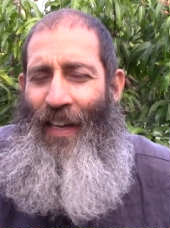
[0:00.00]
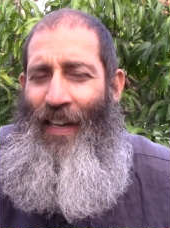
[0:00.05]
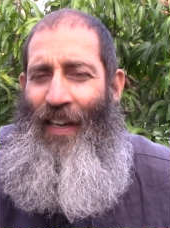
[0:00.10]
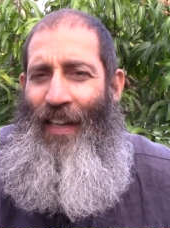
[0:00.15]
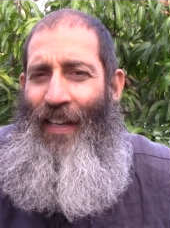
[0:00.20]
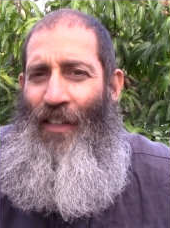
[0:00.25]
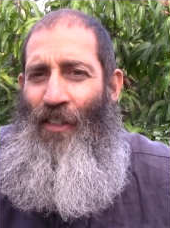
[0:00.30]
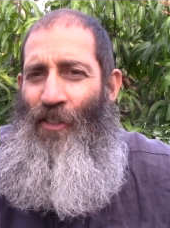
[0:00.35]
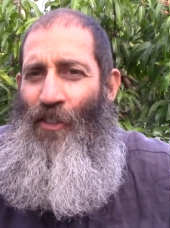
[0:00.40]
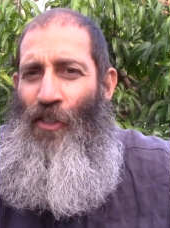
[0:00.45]
an
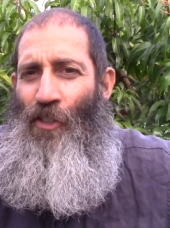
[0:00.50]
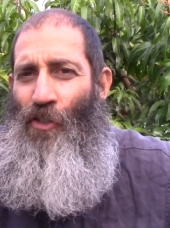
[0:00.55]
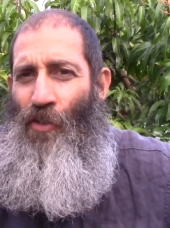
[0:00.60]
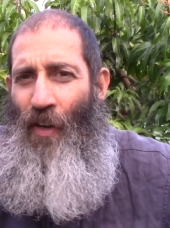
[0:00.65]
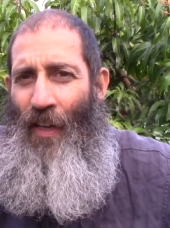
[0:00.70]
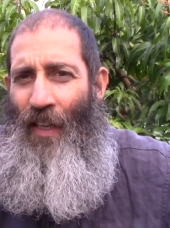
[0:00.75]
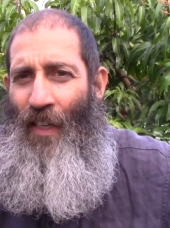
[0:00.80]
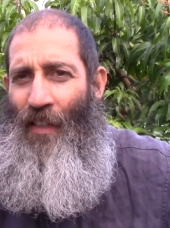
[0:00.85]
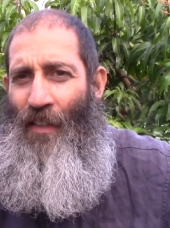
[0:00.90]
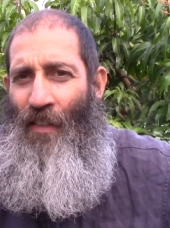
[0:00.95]
energy
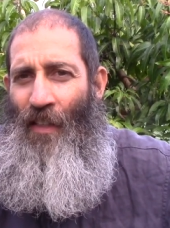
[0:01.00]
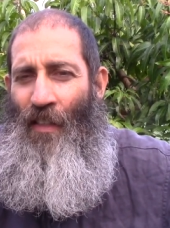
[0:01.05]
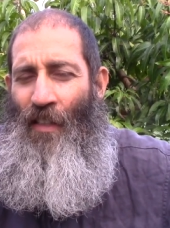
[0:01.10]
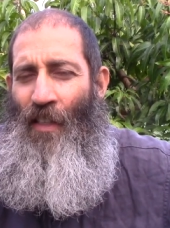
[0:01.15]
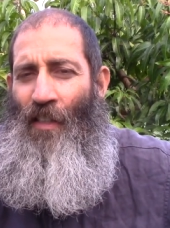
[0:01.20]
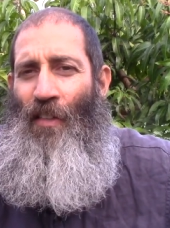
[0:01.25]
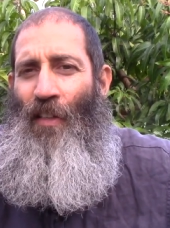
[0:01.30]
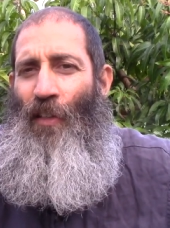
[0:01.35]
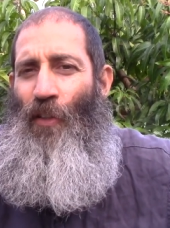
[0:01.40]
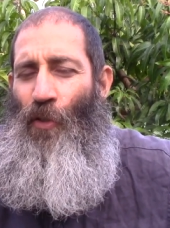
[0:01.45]
drink. It's a
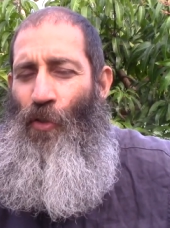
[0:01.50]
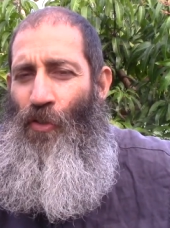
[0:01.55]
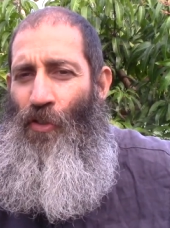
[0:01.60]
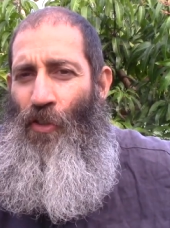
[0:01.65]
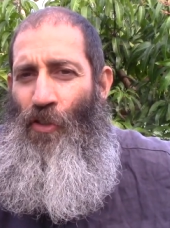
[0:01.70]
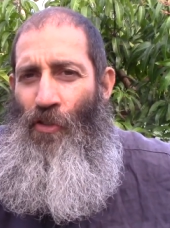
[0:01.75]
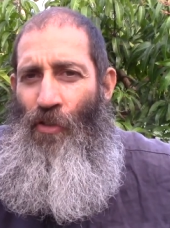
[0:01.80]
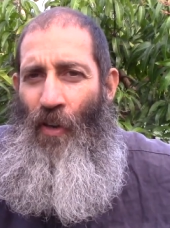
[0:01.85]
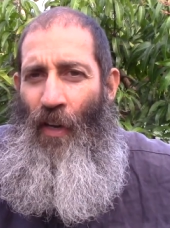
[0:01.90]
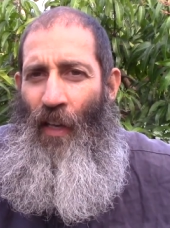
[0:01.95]

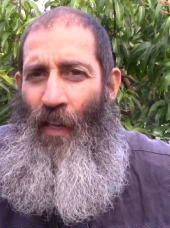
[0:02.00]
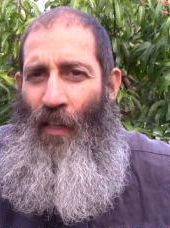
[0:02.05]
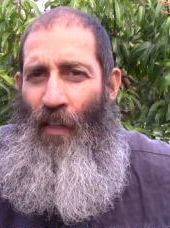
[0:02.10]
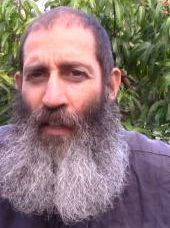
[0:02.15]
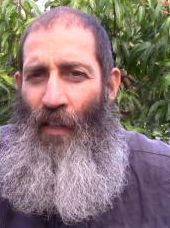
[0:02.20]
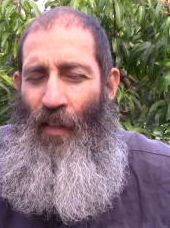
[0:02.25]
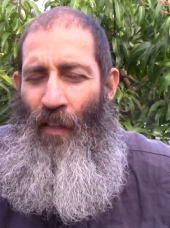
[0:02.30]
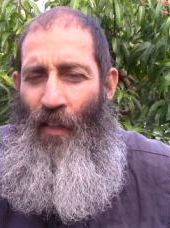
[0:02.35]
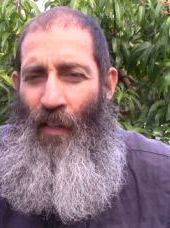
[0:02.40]
disillusion drink.